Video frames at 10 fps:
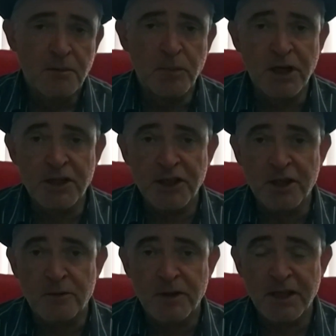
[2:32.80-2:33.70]
But you
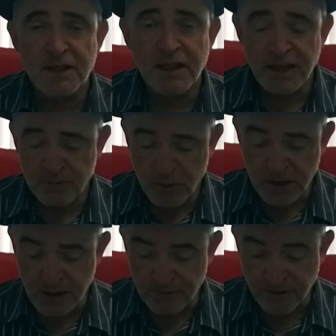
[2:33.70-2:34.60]
know, it
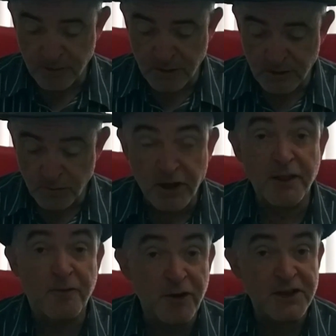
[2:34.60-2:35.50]
worked out very well. One
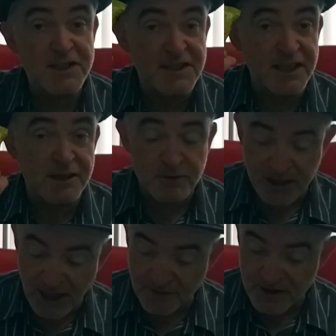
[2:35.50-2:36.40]
of the first things I did
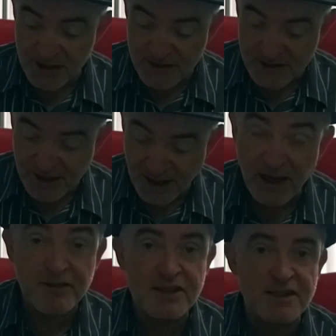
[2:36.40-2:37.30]
was I had
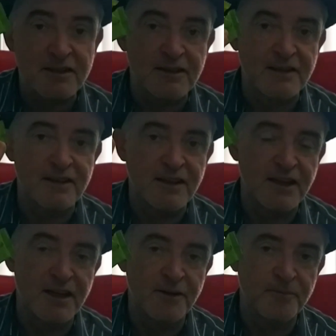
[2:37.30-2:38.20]
these little
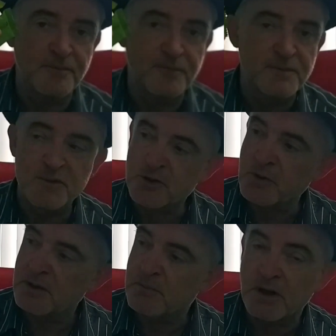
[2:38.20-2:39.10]

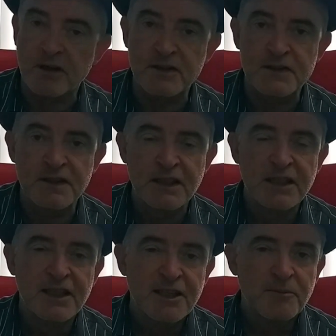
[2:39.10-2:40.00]
sweet bars,
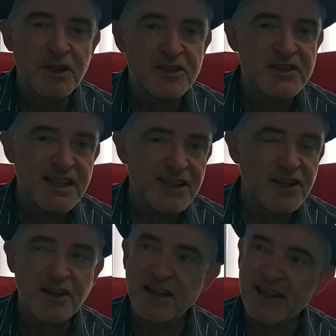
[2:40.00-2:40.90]
because
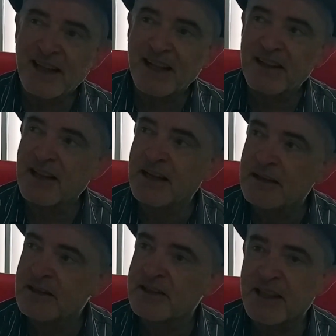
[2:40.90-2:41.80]

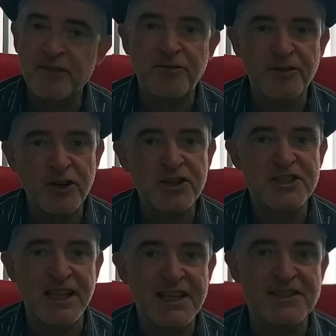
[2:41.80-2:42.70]
their
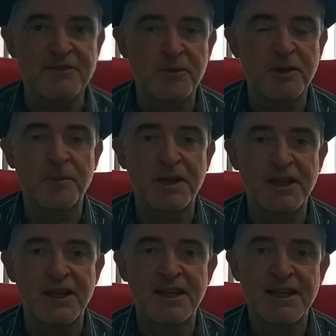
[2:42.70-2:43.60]
first lesson with
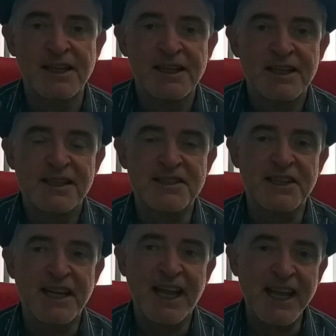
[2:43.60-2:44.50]
me is
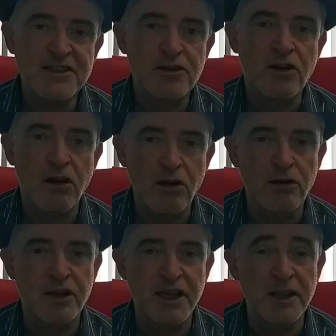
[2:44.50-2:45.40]
at 8
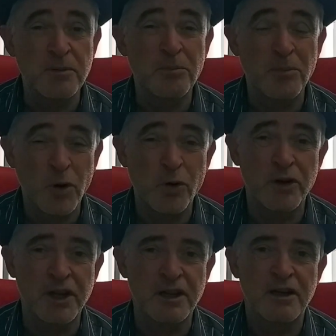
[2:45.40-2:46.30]
o'clock in the morning.